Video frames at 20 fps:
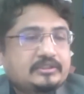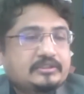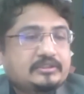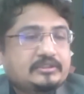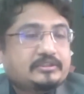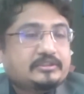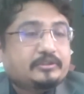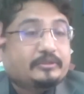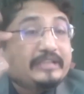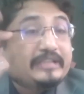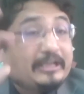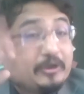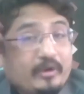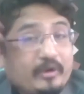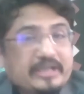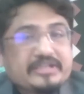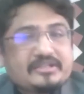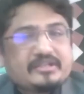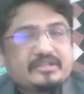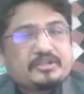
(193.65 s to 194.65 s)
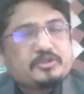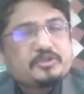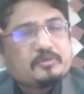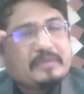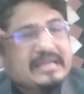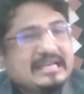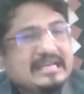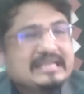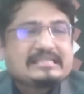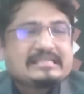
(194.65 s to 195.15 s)
So the question to
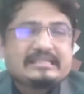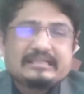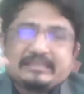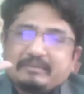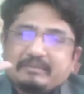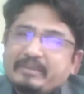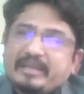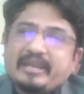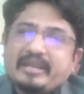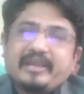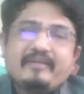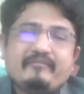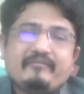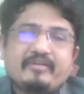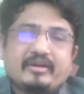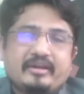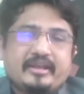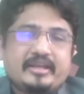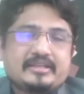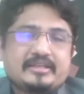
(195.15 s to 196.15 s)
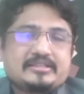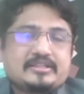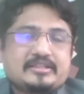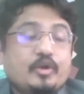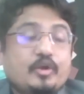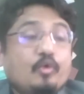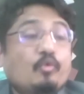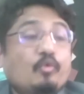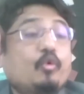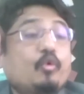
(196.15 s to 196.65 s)
be elicit the behavior is,
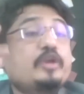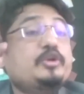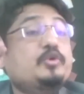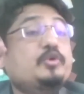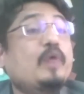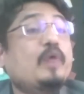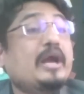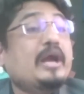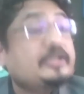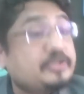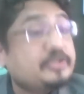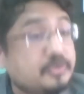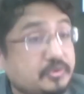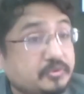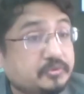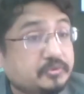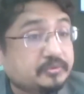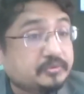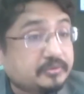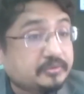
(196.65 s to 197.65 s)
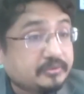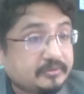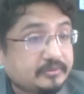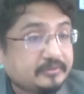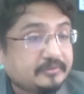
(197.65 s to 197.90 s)
what do I do?